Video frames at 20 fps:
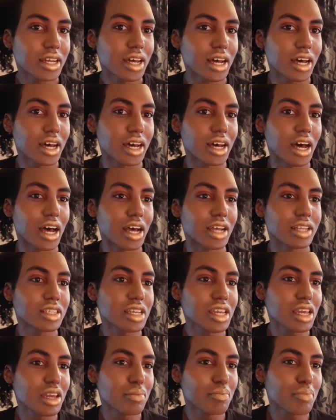a
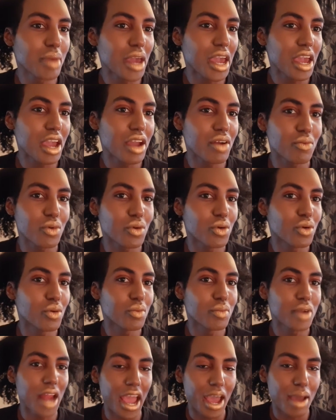
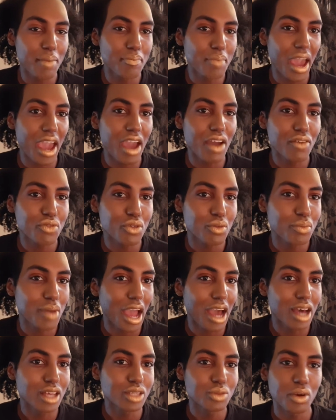10-bedroom, 9-bathroom
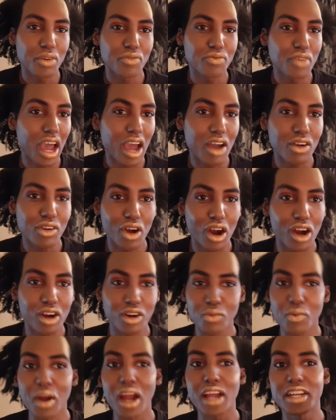house with a 5-car
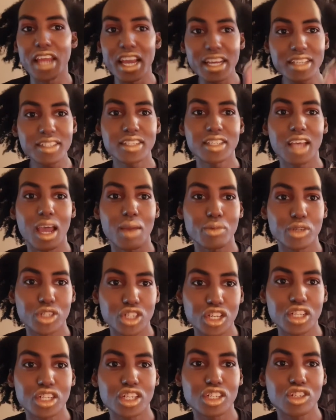garage. That's the type of
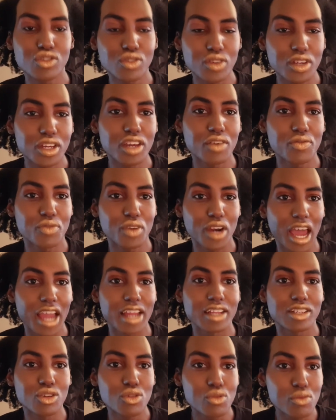shit that you can get for
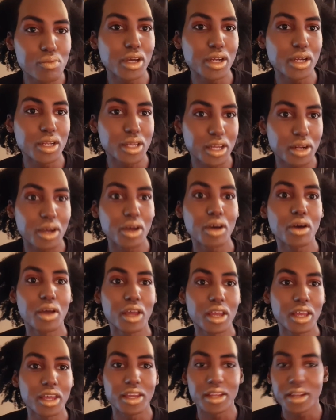like $2 million
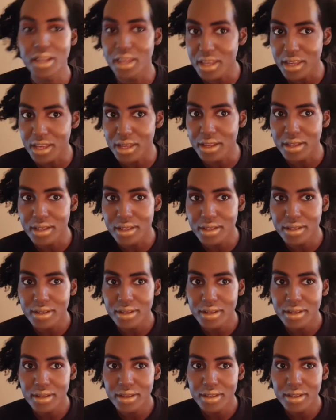in here.
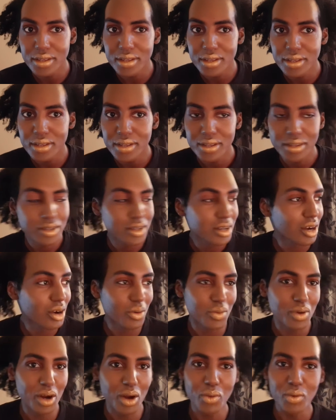
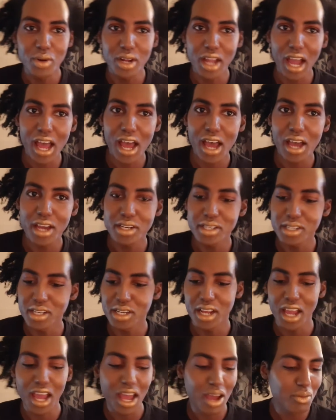Oh, no, God,
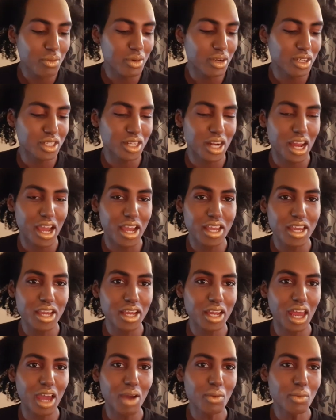honey. I wish like
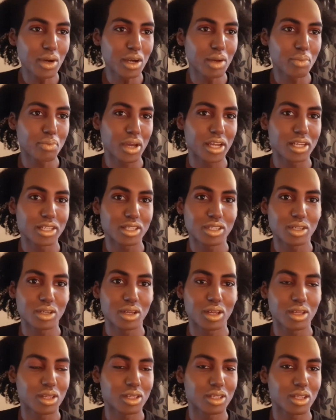hell I would pay
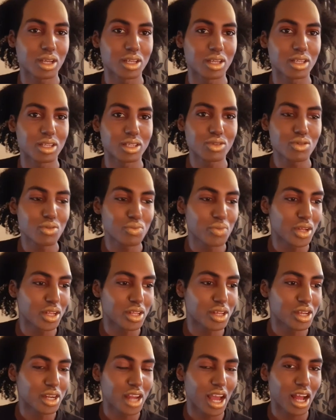$2
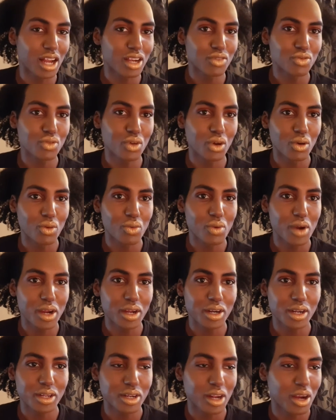million for a
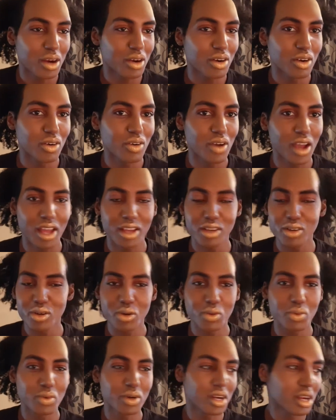regular darn gone.
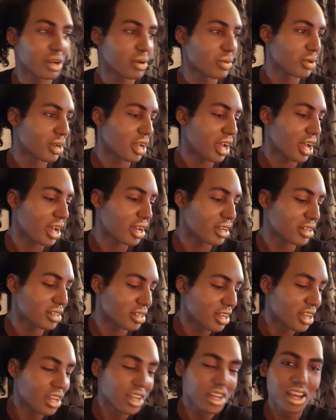Oh, no, God.
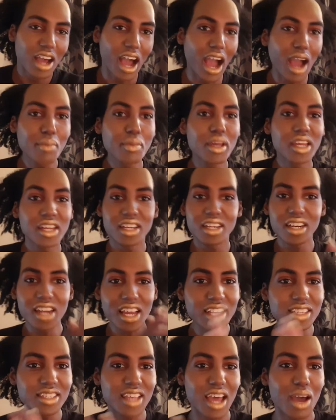I mean,
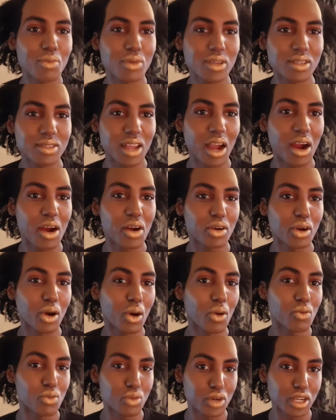unless I was darn
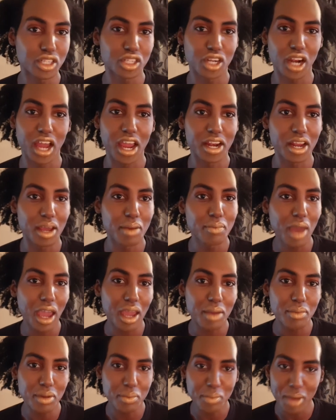gone rich like that. Maybe.